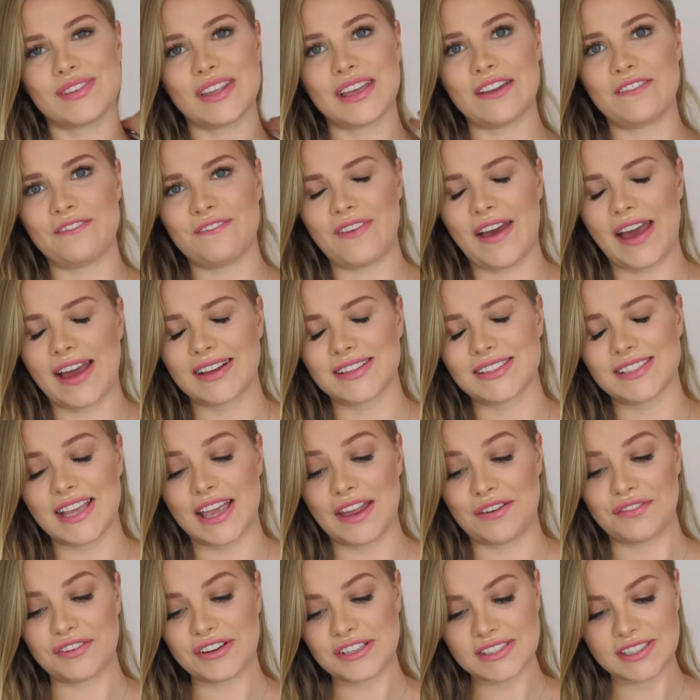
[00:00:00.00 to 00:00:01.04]
in fact
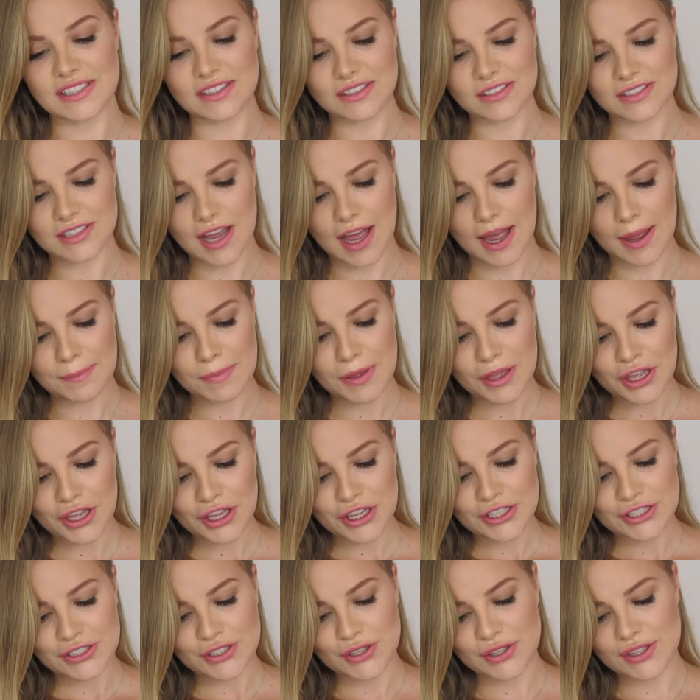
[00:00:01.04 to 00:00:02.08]
every single time.
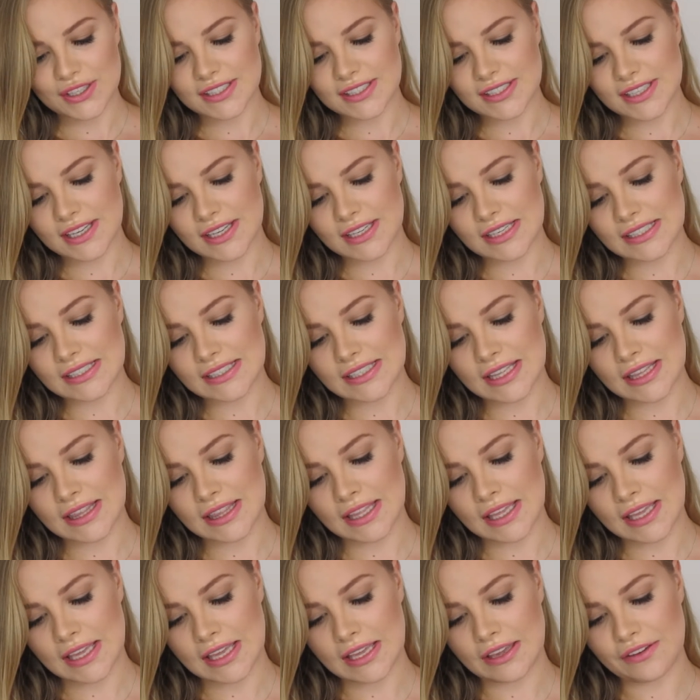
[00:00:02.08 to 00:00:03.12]
So this is
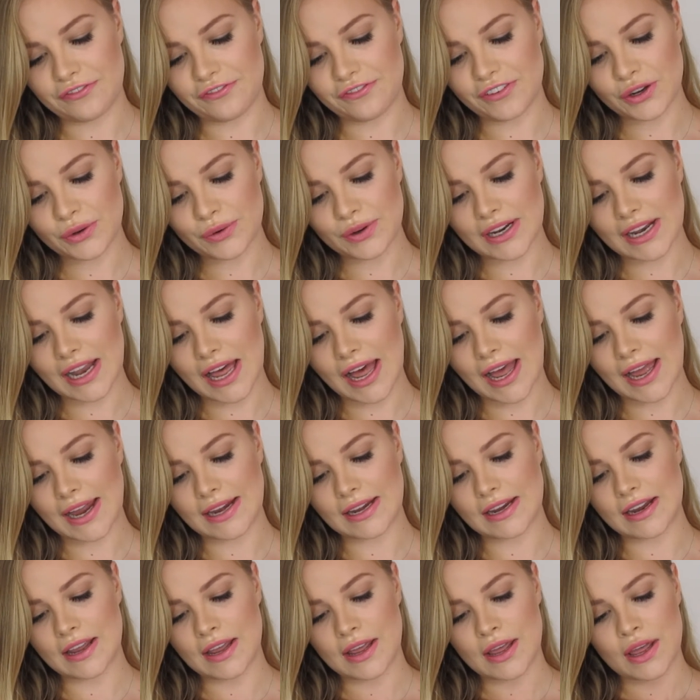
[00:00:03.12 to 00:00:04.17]
the Fluid
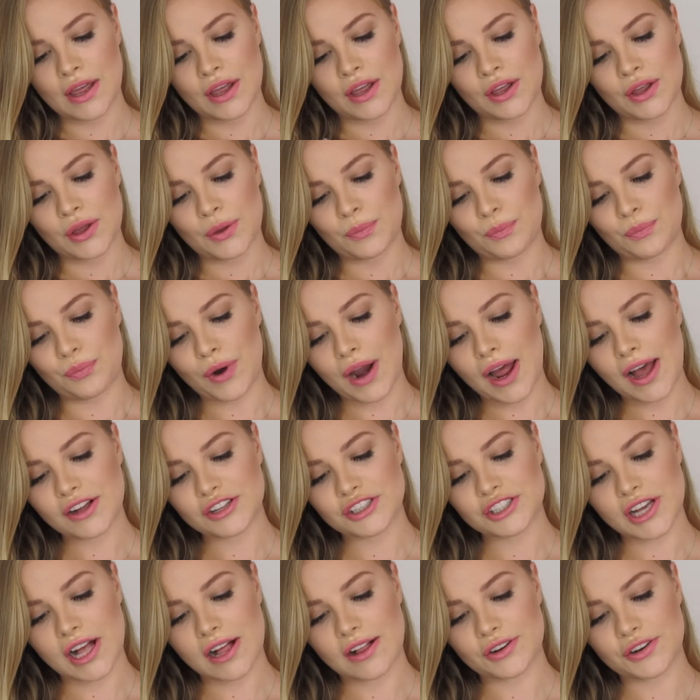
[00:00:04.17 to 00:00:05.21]
Line Brow
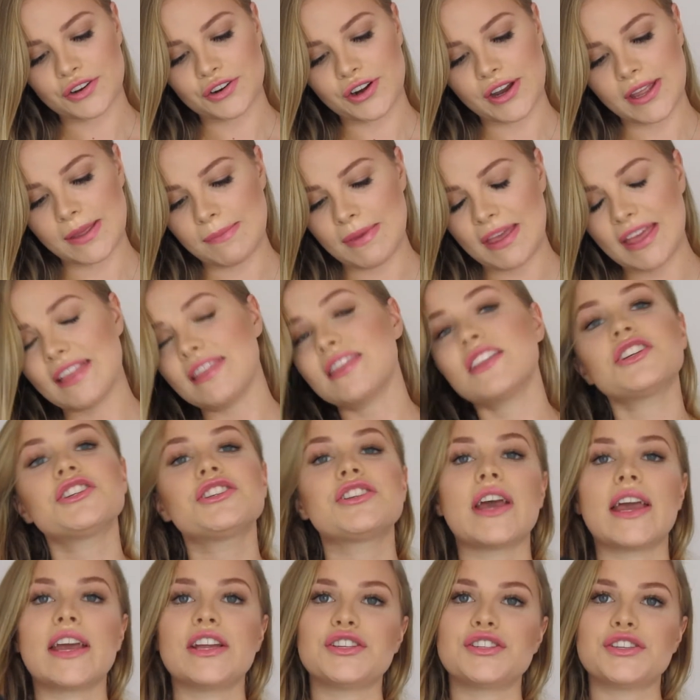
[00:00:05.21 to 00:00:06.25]
Gel Cream in the
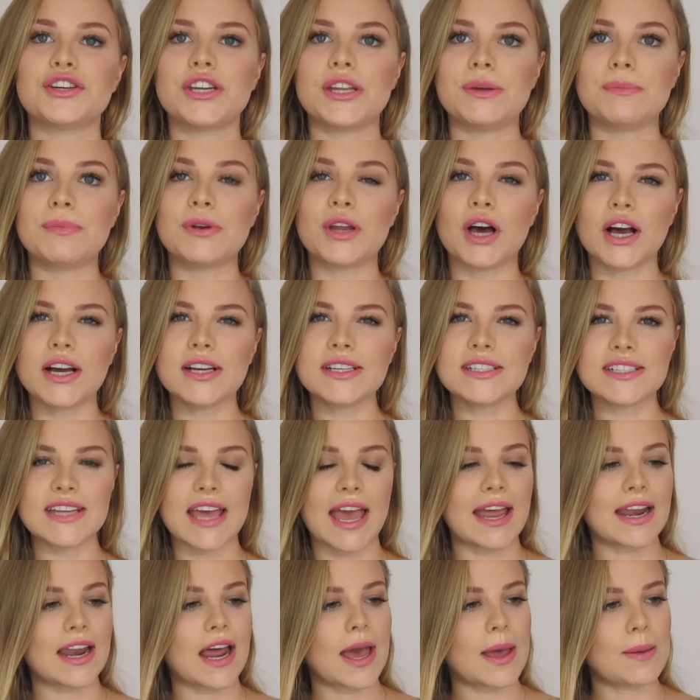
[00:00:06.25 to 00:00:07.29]
shade Dirty Blonde,
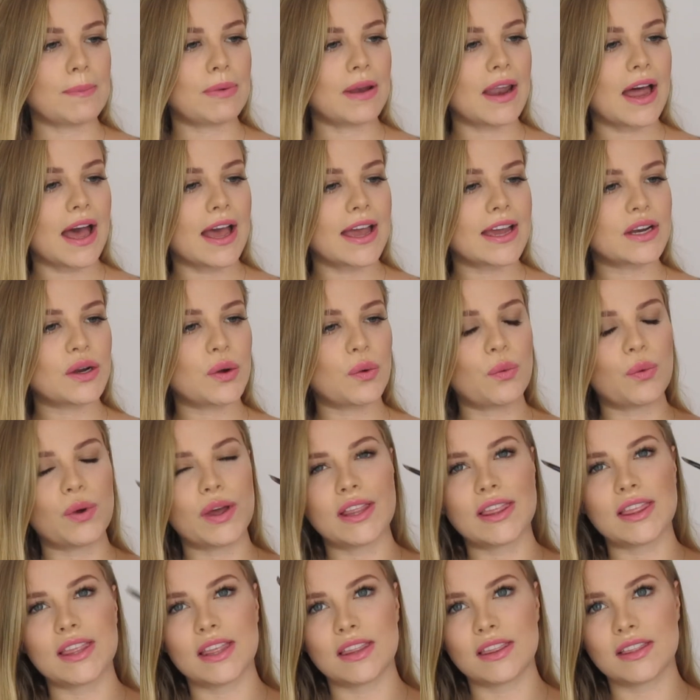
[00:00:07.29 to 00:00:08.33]
and I apply it
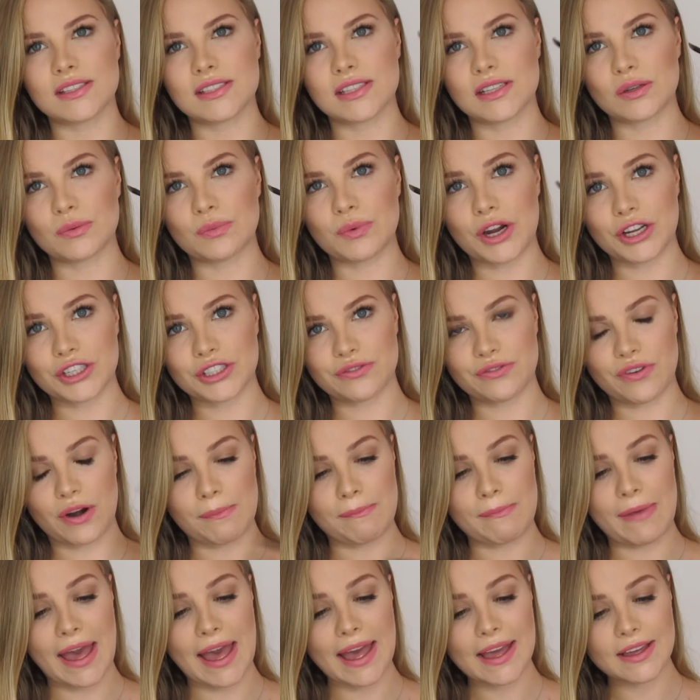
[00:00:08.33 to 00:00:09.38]
with this little brush
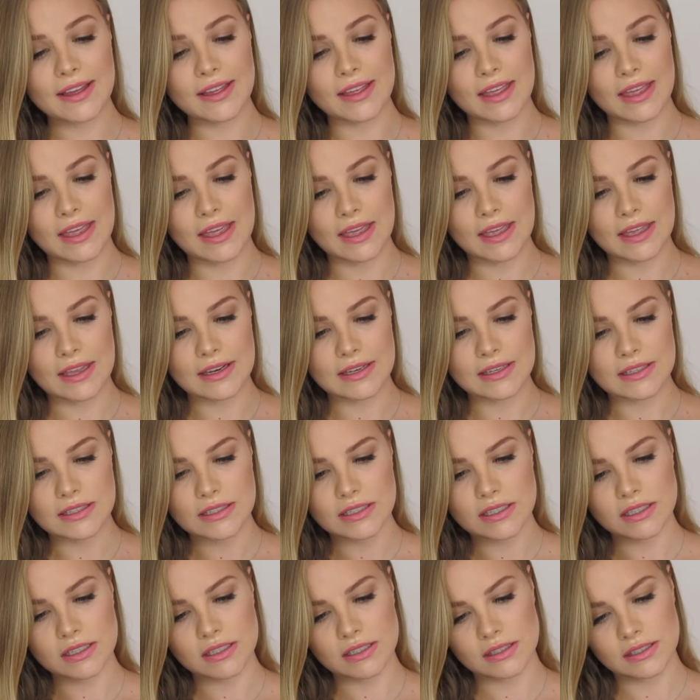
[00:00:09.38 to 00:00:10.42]
from MAC
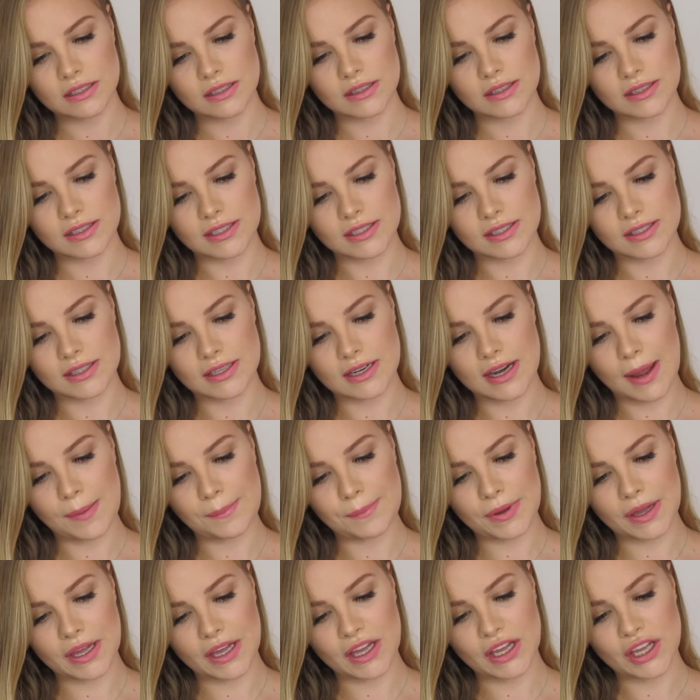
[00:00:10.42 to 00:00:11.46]
in, this is the
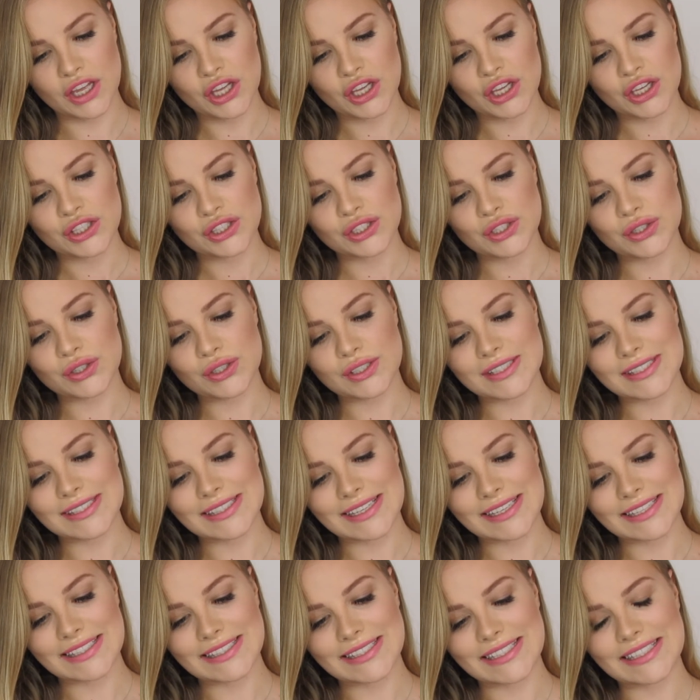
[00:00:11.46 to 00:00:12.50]
number
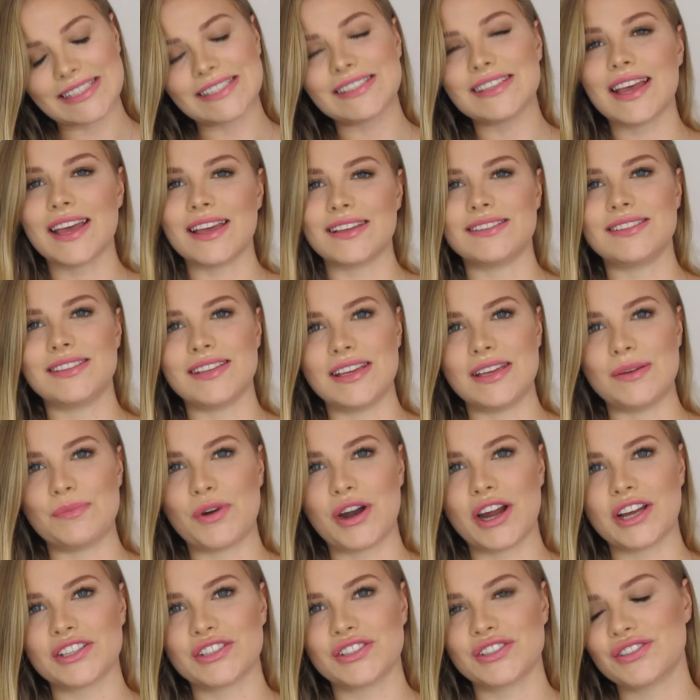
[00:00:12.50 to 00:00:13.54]
266 SE
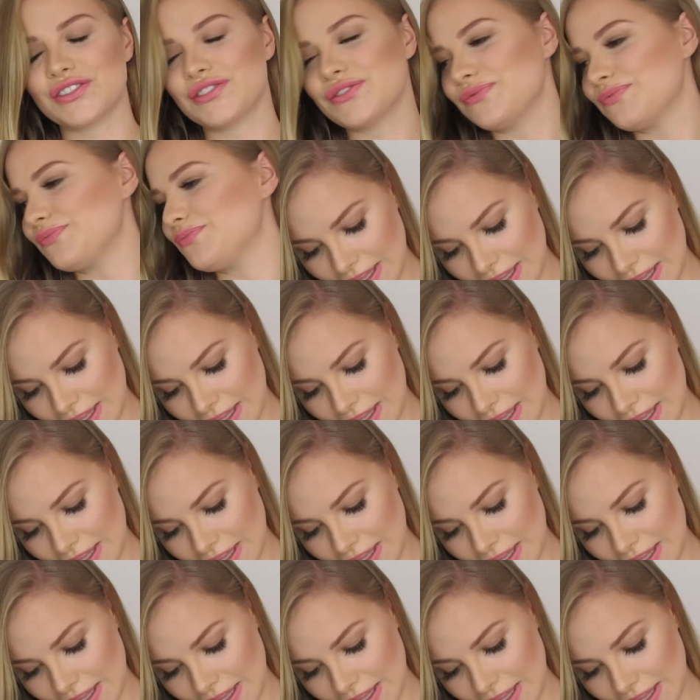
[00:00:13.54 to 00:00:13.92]
brush.